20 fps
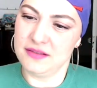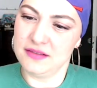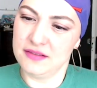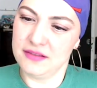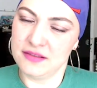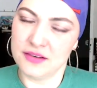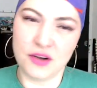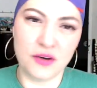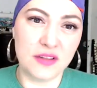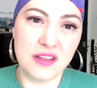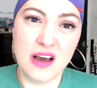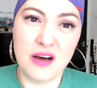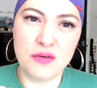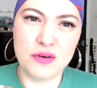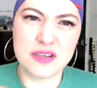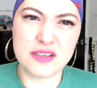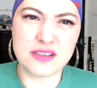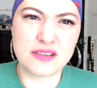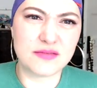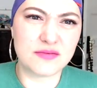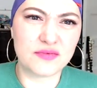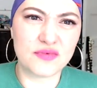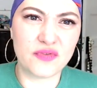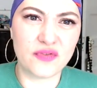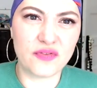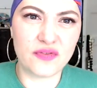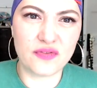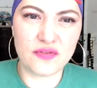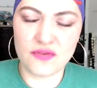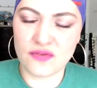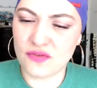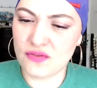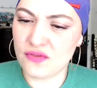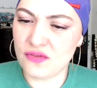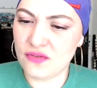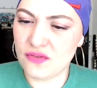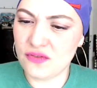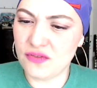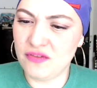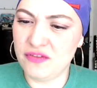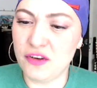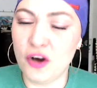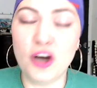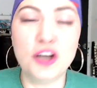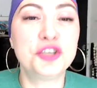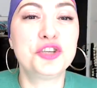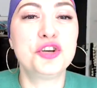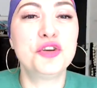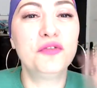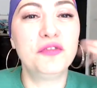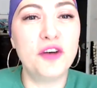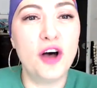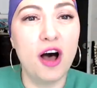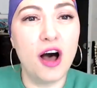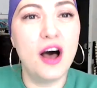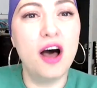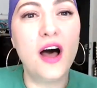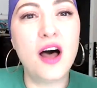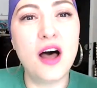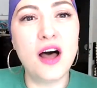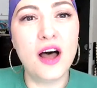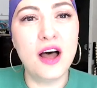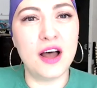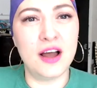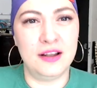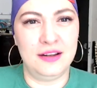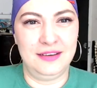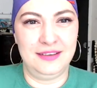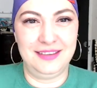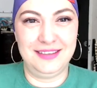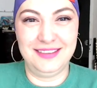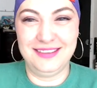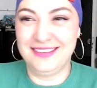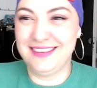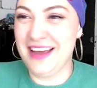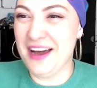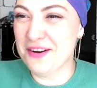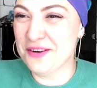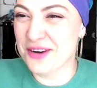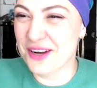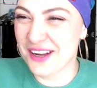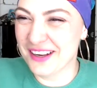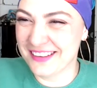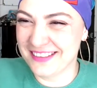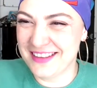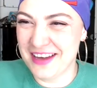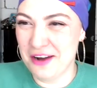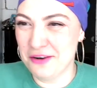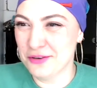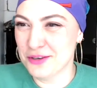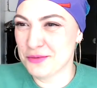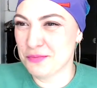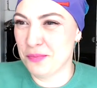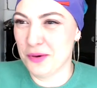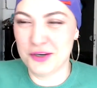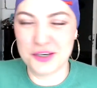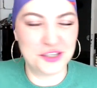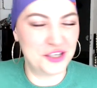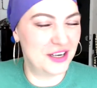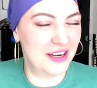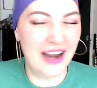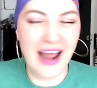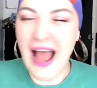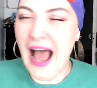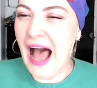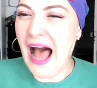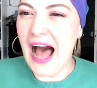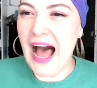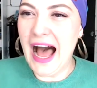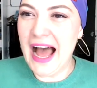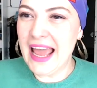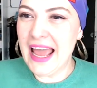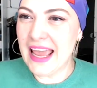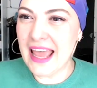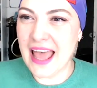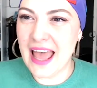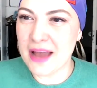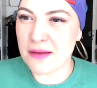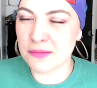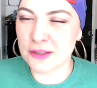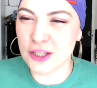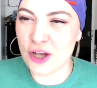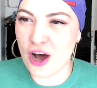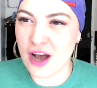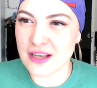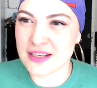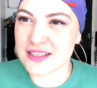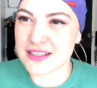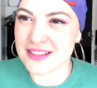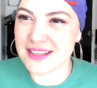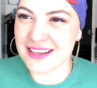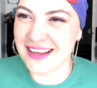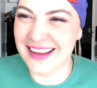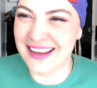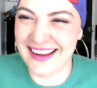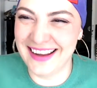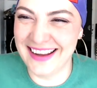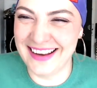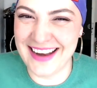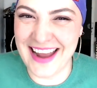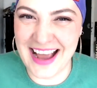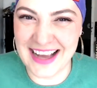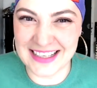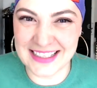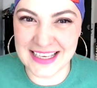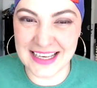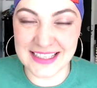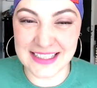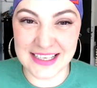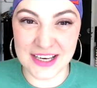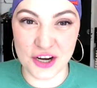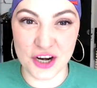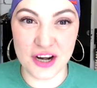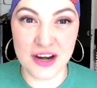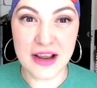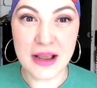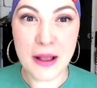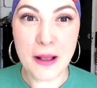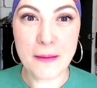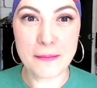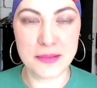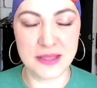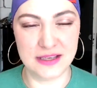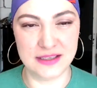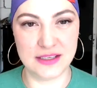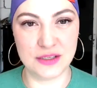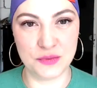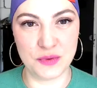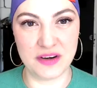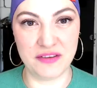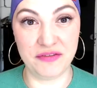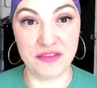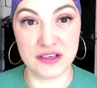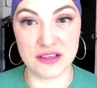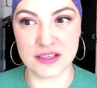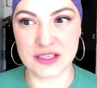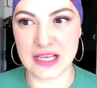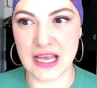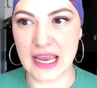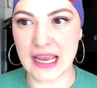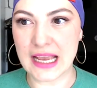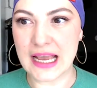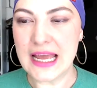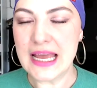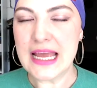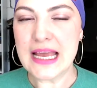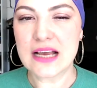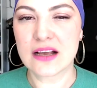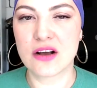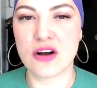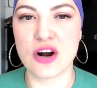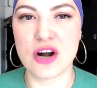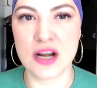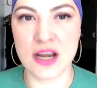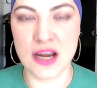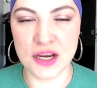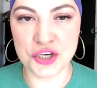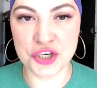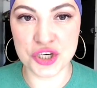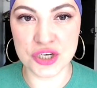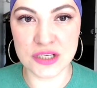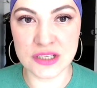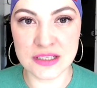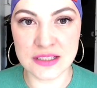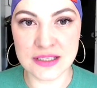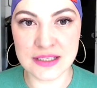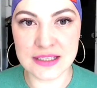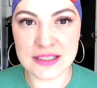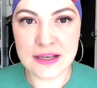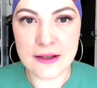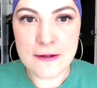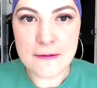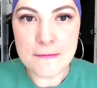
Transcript: no, that was what you want. That was Persian. I am lost in accents here, but this is what it feels like. Carnations